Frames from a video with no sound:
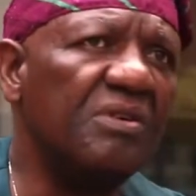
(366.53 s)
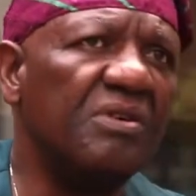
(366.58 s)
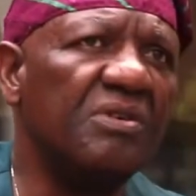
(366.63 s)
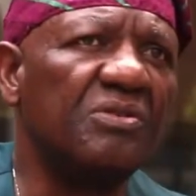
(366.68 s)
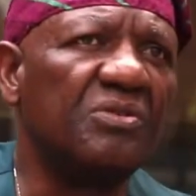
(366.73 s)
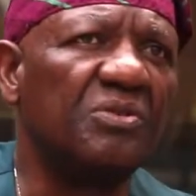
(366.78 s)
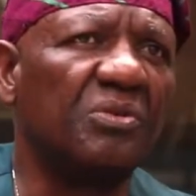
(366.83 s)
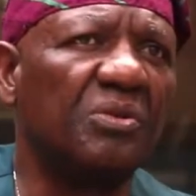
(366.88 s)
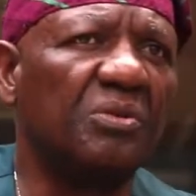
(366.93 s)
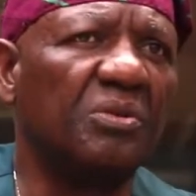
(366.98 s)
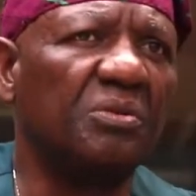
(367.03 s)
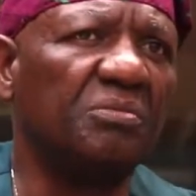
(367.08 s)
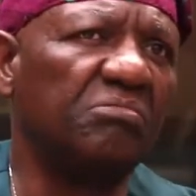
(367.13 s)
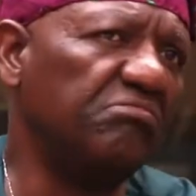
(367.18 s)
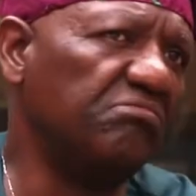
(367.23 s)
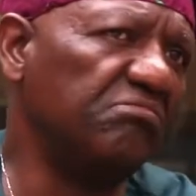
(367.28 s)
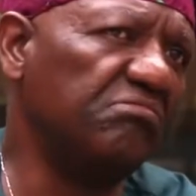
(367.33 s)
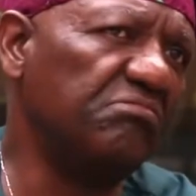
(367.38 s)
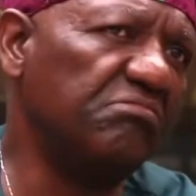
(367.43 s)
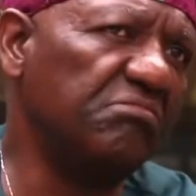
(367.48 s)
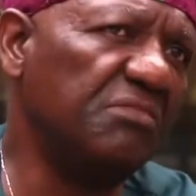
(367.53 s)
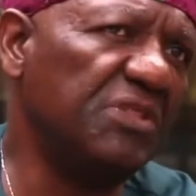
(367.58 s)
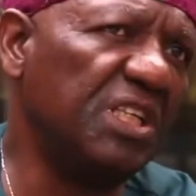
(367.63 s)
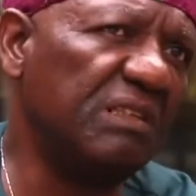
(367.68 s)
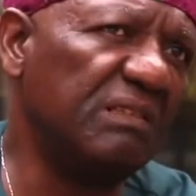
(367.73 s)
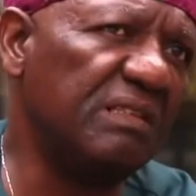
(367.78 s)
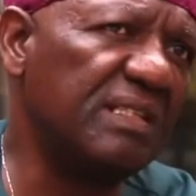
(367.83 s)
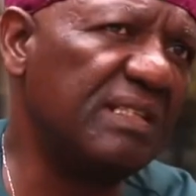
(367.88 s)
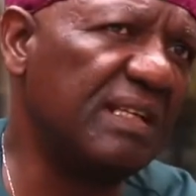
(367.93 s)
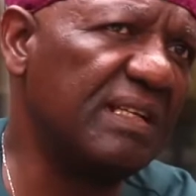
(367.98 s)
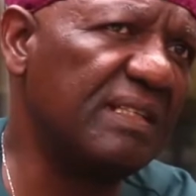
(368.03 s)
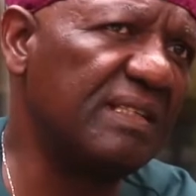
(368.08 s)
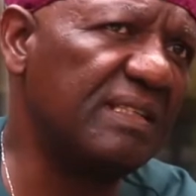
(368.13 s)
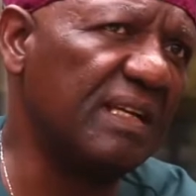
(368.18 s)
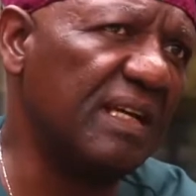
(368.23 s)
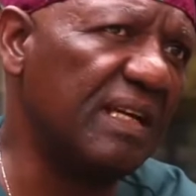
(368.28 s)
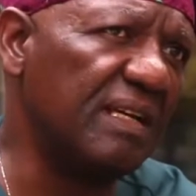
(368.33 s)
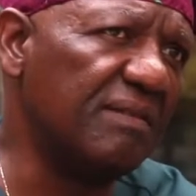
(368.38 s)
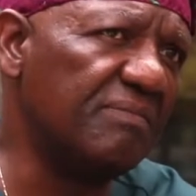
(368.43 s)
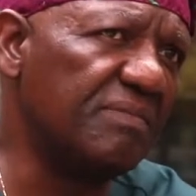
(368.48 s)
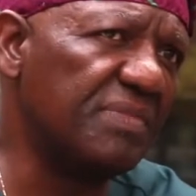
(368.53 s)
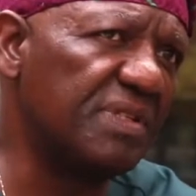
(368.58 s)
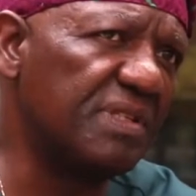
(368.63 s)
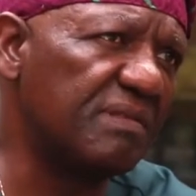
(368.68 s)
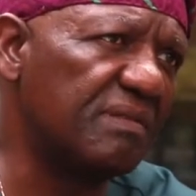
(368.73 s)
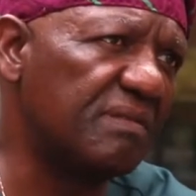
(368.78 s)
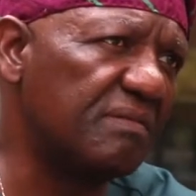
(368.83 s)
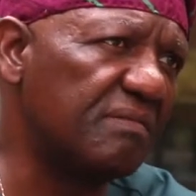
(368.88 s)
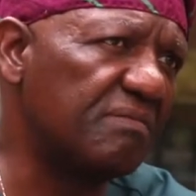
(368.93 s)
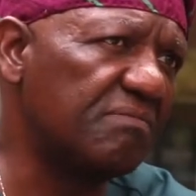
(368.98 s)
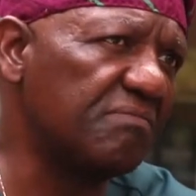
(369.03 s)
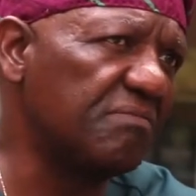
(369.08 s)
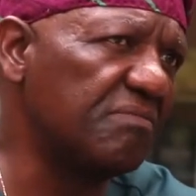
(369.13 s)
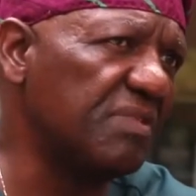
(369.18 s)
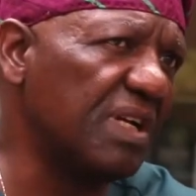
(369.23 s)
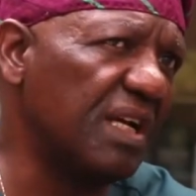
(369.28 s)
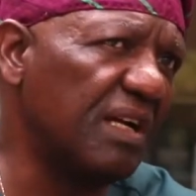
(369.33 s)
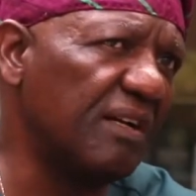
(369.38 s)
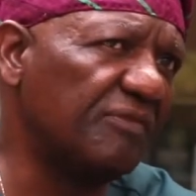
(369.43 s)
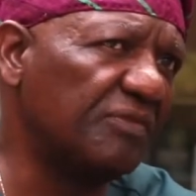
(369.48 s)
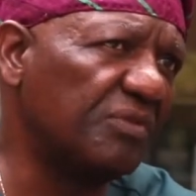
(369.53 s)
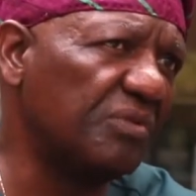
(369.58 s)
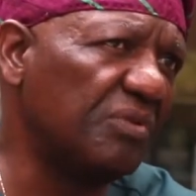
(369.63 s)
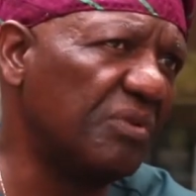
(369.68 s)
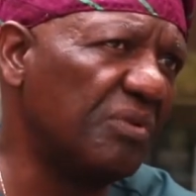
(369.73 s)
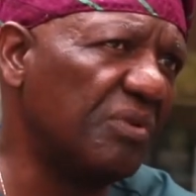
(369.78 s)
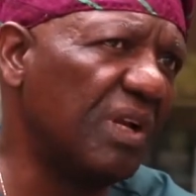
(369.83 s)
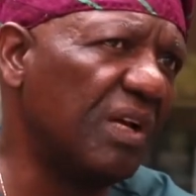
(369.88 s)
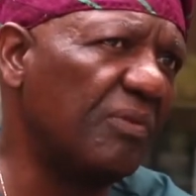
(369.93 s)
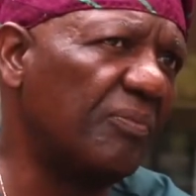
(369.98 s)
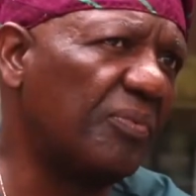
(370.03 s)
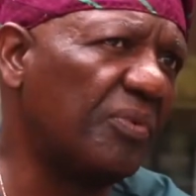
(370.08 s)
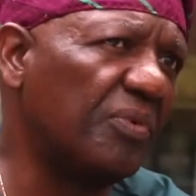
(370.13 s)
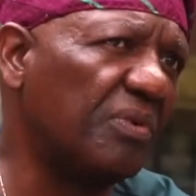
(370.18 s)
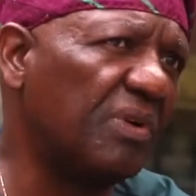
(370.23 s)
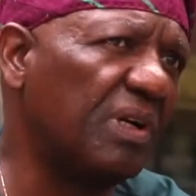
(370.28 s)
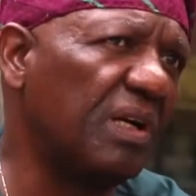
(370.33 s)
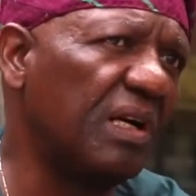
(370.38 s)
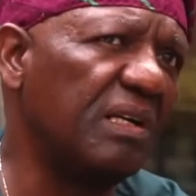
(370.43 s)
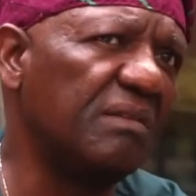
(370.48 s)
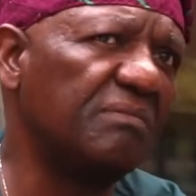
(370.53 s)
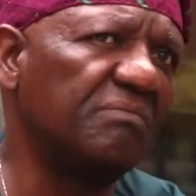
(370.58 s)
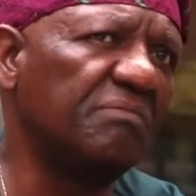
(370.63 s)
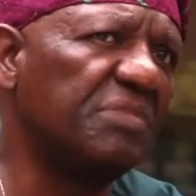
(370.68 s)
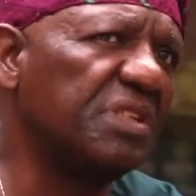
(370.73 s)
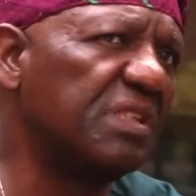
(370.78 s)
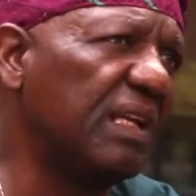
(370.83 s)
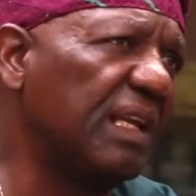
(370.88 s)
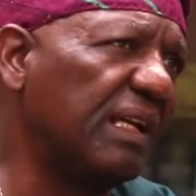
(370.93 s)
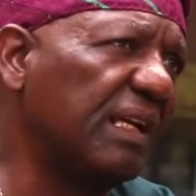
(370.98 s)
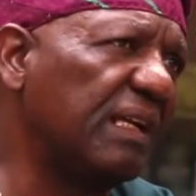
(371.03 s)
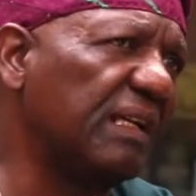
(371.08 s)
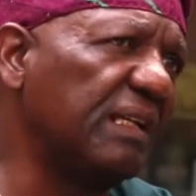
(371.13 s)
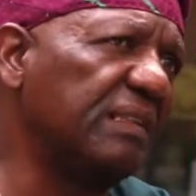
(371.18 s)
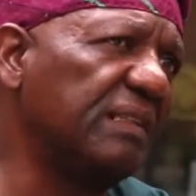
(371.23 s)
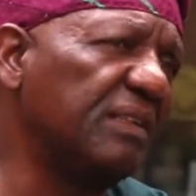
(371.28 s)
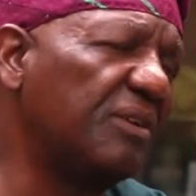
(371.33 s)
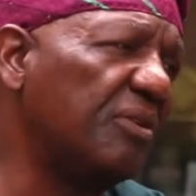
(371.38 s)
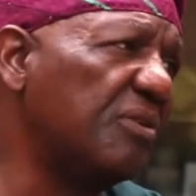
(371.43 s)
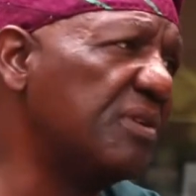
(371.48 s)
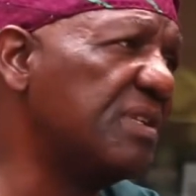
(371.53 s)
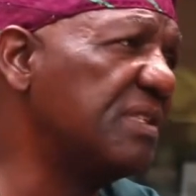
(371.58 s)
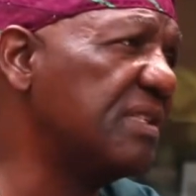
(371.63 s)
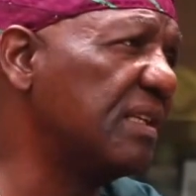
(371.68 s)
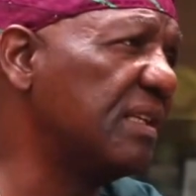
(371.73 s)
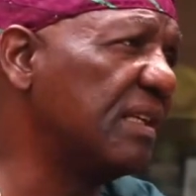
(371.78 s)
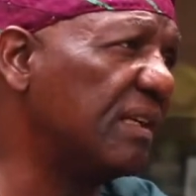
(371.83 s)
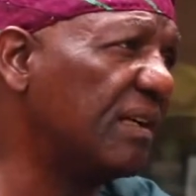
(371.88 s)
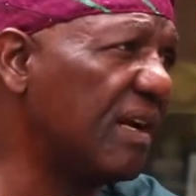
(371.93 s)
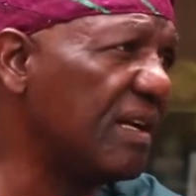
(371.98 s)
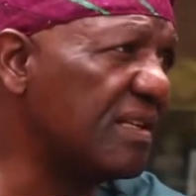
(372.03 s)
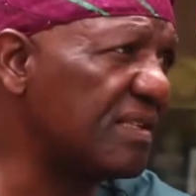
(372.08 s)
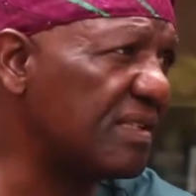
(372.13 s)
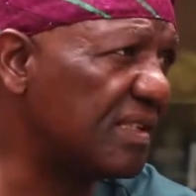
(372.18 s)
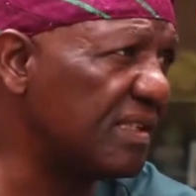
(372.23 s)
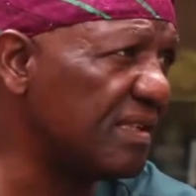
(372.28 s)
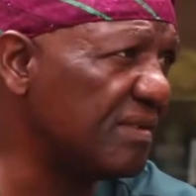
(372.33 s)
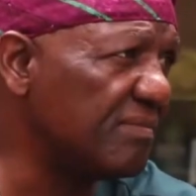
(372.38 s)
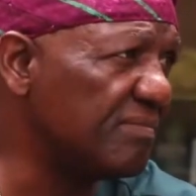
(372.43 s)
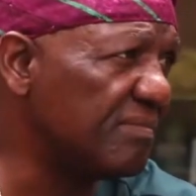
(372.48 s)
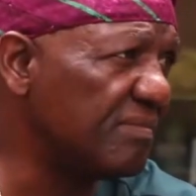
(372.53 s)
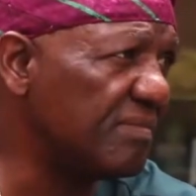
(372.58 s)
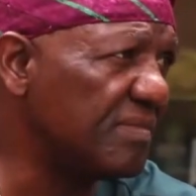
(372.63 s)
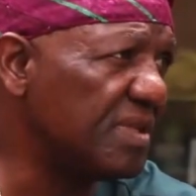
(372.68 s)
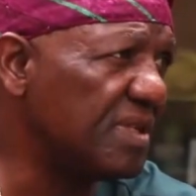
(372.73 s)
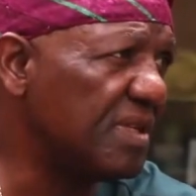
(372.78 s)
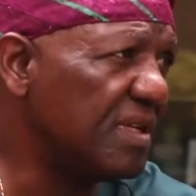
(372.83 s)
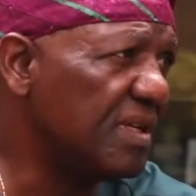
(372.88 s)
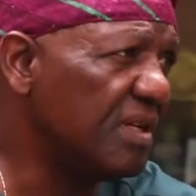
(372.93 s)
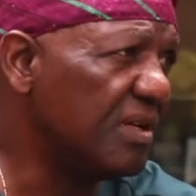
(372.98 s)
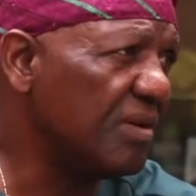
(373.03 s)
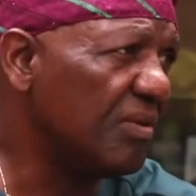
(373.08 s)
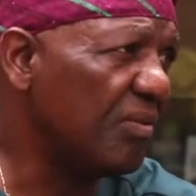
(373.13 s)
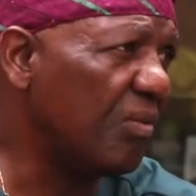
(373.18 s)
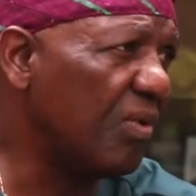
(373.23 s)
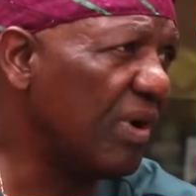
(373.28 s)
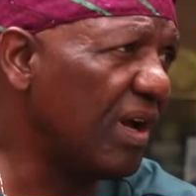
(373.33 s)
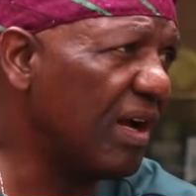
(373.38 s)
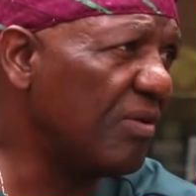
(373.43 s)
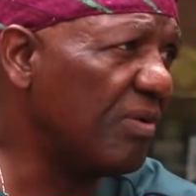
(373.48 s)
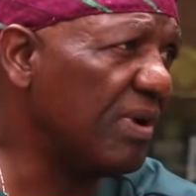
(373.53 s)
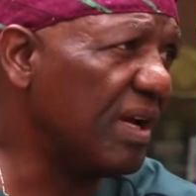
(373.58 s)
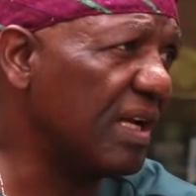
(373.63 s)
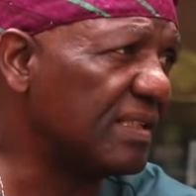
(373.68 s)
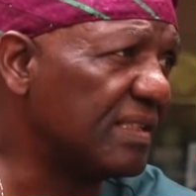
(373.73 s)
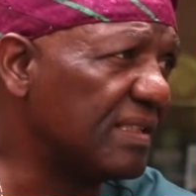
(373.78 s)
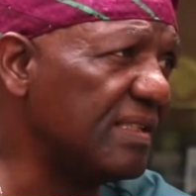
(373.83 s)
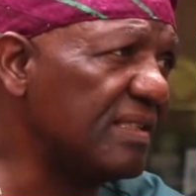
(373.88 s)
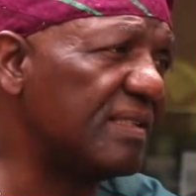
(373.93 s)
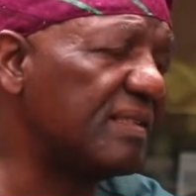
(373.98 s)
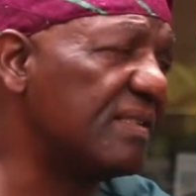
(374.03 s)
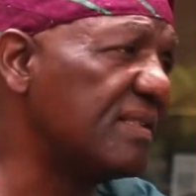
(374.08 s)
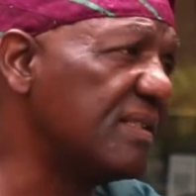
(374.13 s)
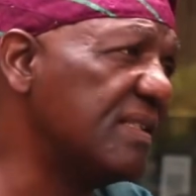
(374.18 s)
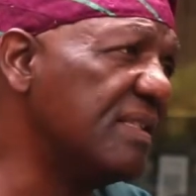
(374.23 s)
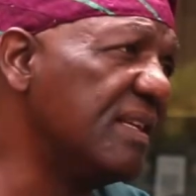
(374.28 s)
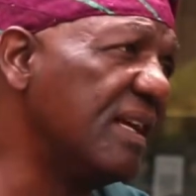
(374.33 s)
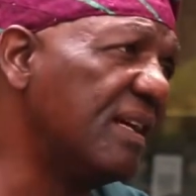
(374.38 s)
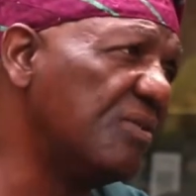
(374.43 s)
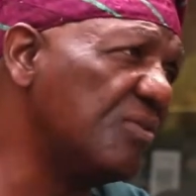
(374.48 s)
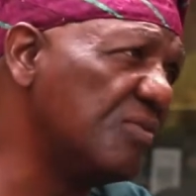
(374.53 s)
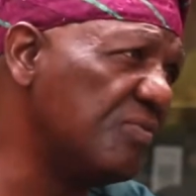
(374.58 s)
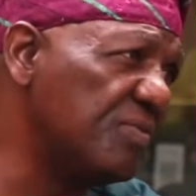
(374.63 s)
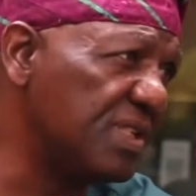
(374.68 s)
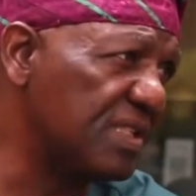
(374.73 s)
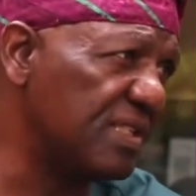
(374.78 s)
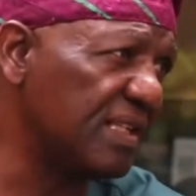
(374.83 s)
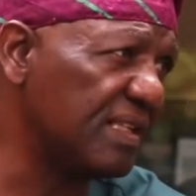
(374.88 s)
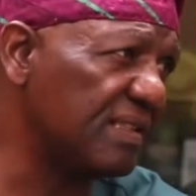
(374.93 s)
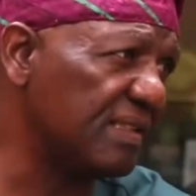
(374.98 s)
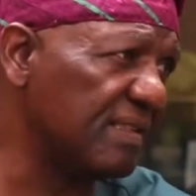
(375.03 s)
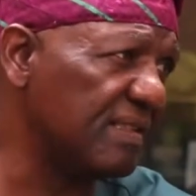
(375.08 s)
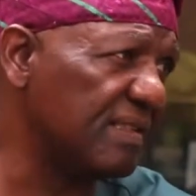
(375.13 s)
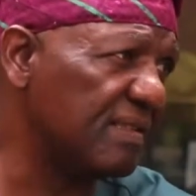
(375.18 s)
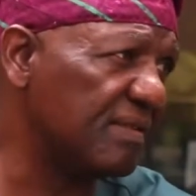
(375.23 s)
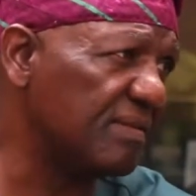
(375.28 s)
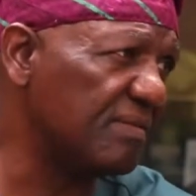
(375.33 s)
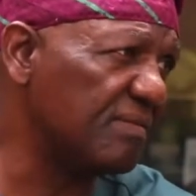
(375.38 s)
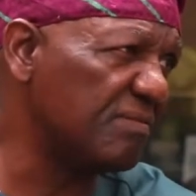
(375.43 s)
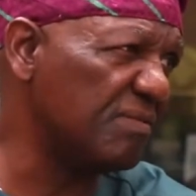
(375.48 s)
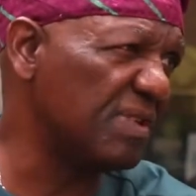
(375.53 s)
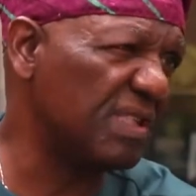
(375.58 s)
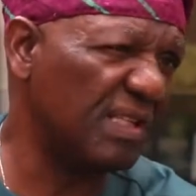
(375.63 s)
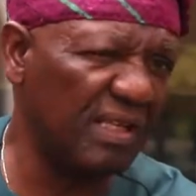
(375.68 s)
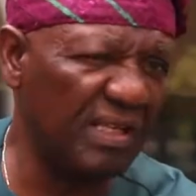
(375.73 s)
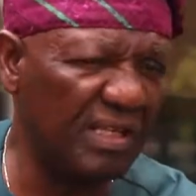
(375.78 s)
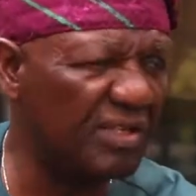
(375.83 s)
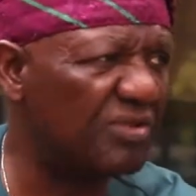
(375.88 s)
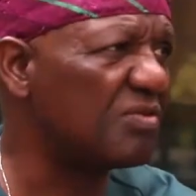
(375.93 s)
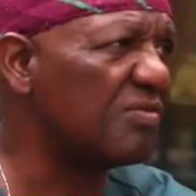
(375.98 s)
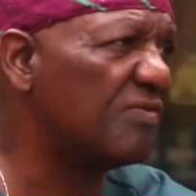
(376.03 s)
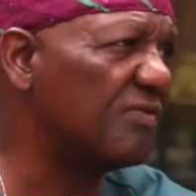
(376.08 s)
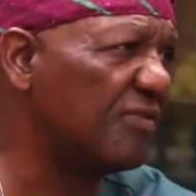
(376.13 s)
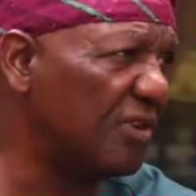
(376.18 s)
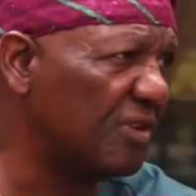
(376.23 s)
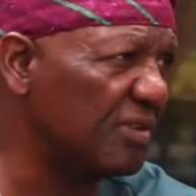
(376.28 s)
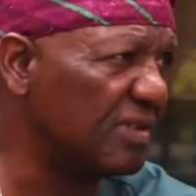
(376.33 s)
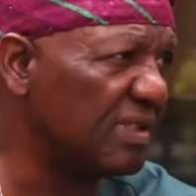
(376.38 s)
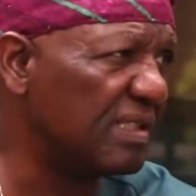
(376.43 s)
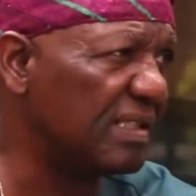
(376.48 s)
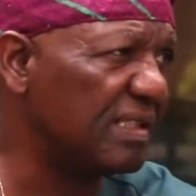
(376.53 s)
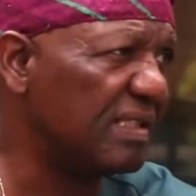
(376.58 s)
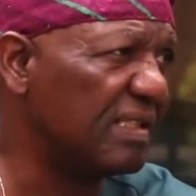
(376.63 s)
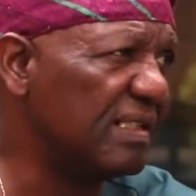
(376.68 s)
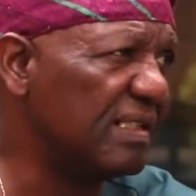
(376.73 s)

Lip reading: So in recent times, we have to roll out programs like the conditional grant scheme, where we assist the nano businesses with little fund.